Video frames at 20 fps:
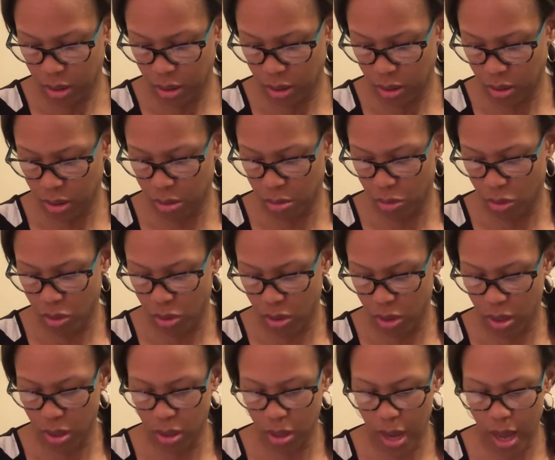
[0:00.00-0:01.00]

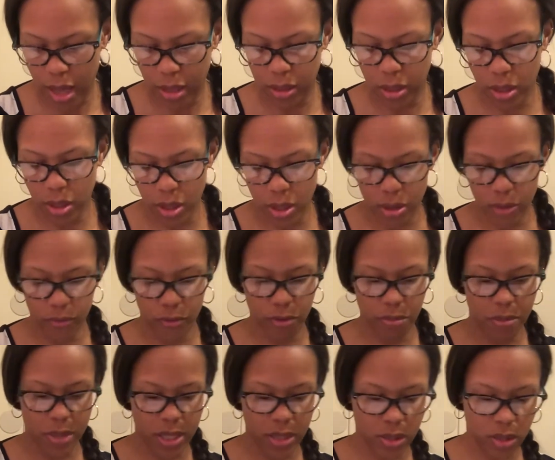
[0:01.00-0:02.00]
learn from
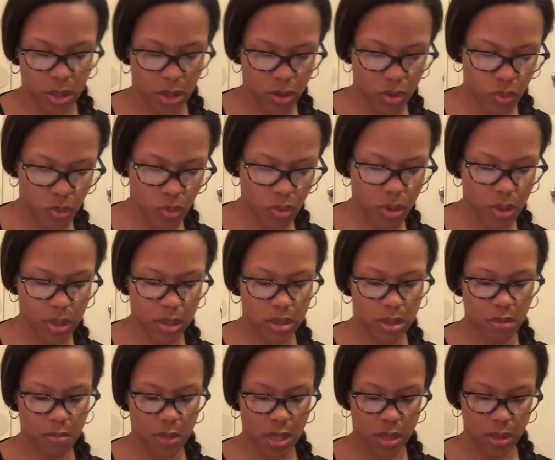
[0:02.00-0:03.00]
Med-Surg 1 to
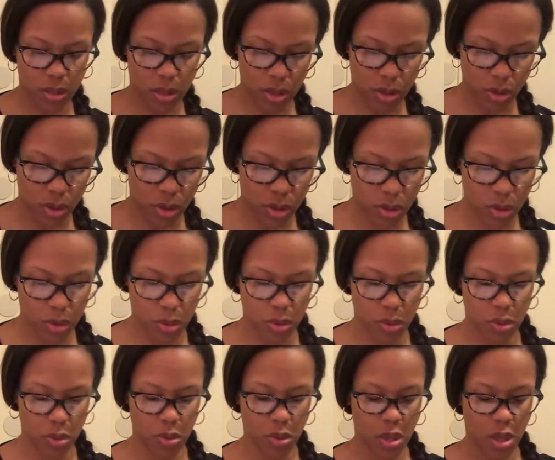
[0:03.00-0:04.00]
Med-Surg
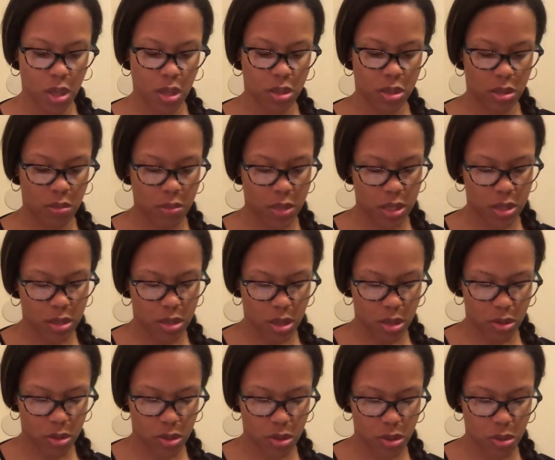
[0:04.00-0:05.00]
2 to Med-Surg
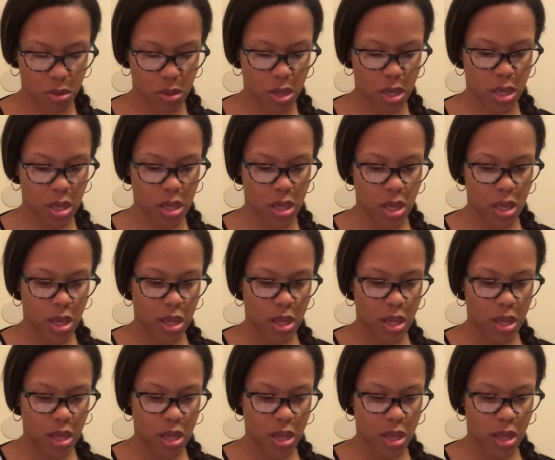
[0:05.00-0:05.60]
3,